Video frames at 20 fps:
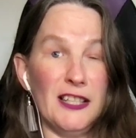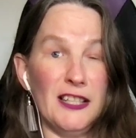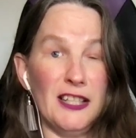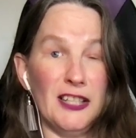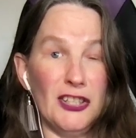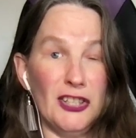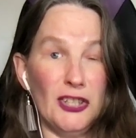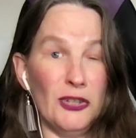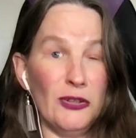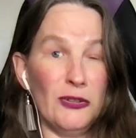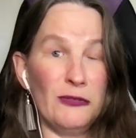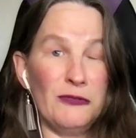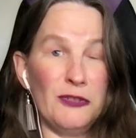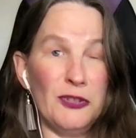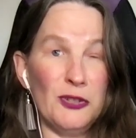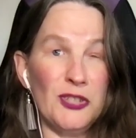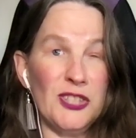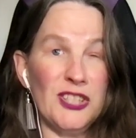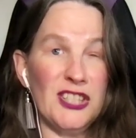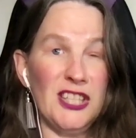you know, if
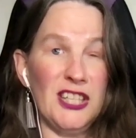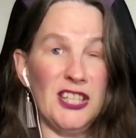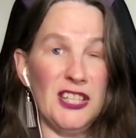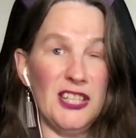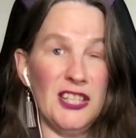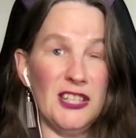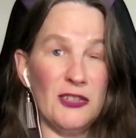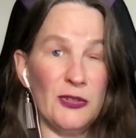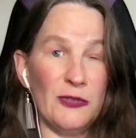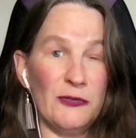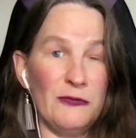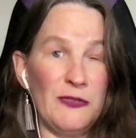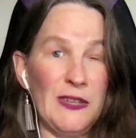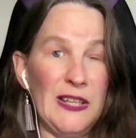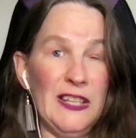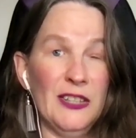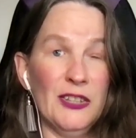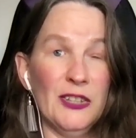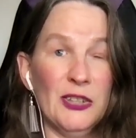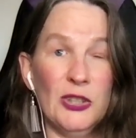you see or
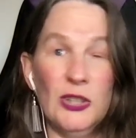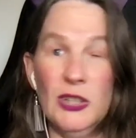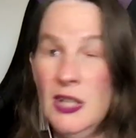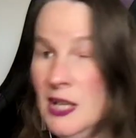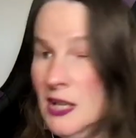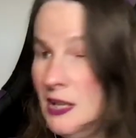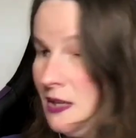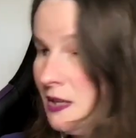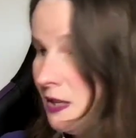feel